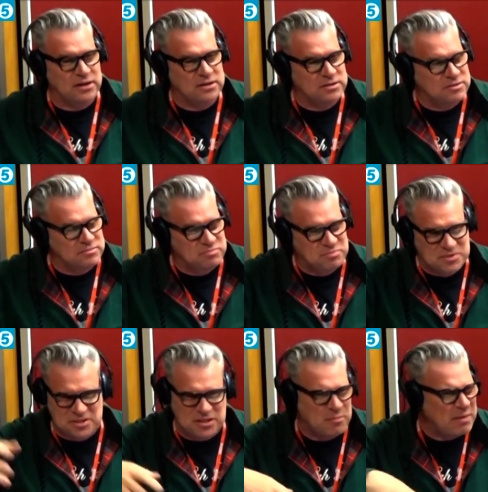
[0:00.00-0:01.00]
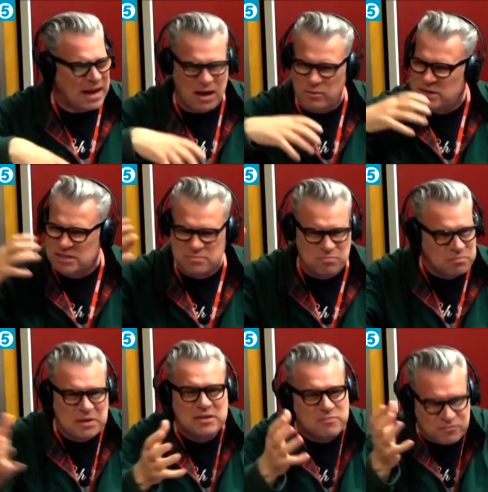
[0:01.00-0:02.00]
and somehow he's
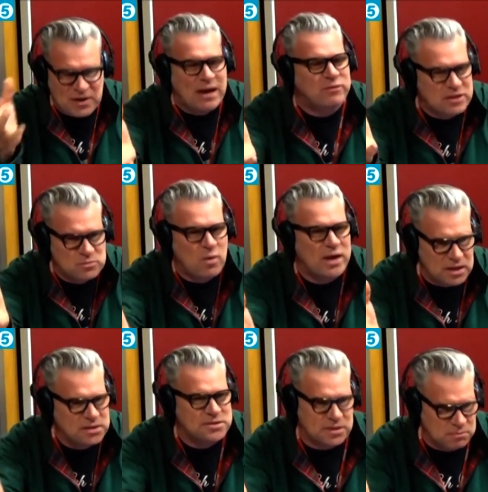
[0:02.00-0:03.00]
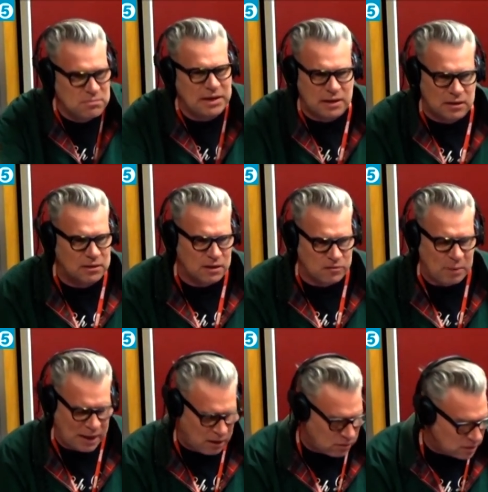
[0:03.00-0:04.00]
he's found his way into the middle of
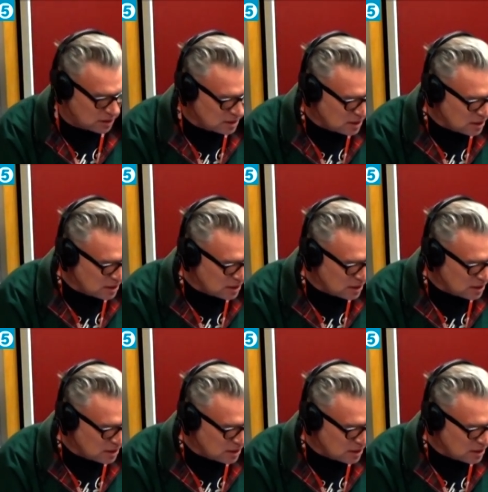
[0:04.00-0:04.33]
power,